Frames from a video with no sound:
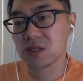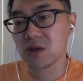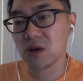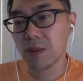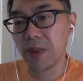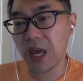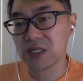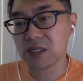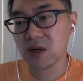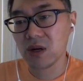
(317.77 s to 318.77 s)
gonna
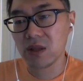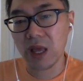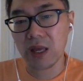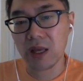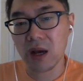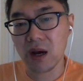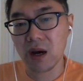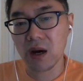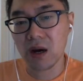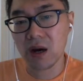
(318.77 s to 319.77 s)
pass on
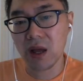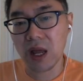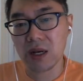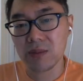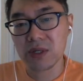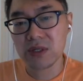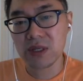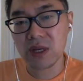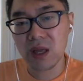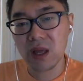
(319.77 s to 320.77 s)

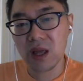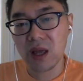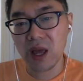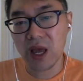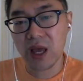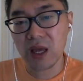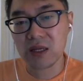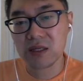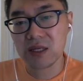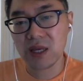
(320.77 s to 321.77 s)
element,
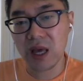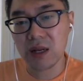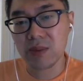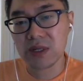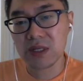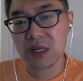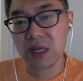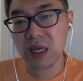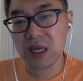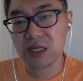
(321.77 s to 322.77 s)
and the element
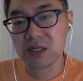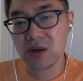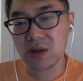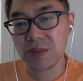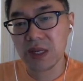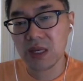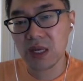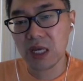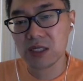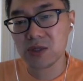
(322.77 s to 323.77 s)
is gonna be
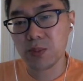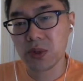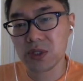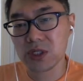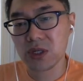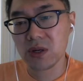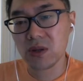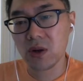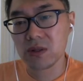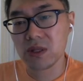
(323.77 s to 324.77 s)
each position
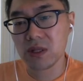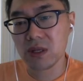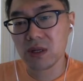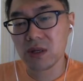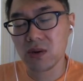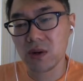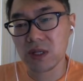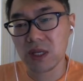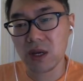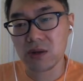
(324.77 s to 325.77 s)
on
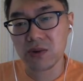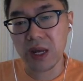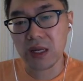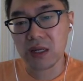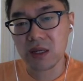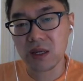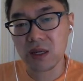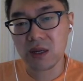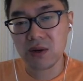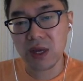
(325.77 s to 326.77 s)
the array.
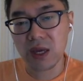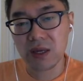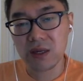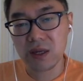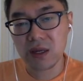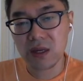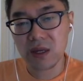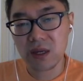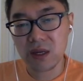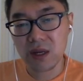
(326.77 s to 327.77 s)
Okay,
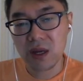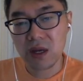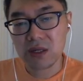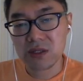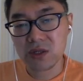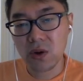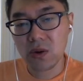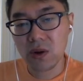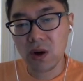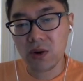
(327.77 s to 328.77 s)

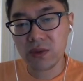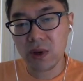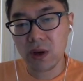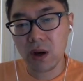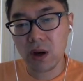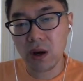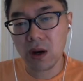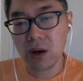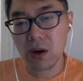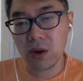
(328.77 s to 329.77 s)
so
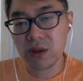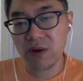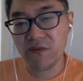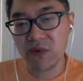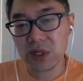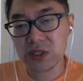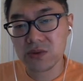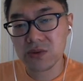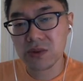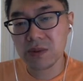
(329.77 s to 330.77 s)
on the first
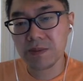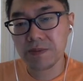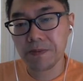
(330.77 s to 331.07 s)
loop,